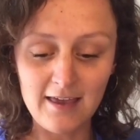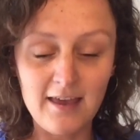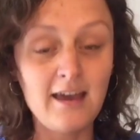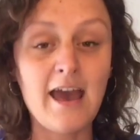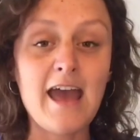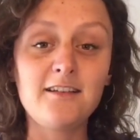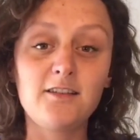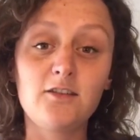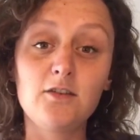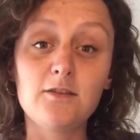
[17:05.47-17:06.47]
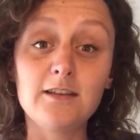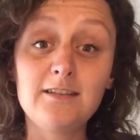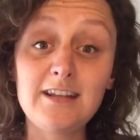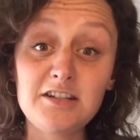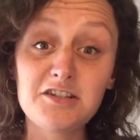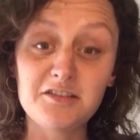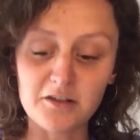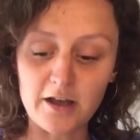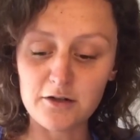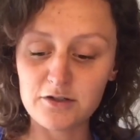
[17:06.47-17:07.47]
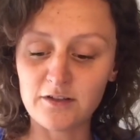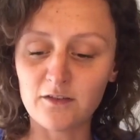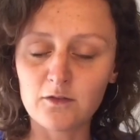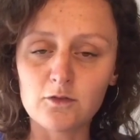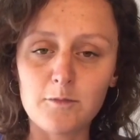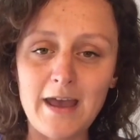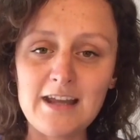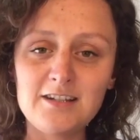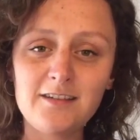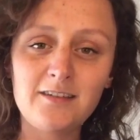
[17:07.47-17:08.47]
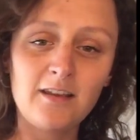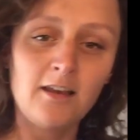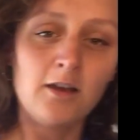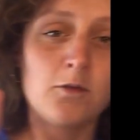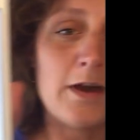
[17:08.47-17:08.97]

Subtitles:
Head to the Digital Ocean School pages where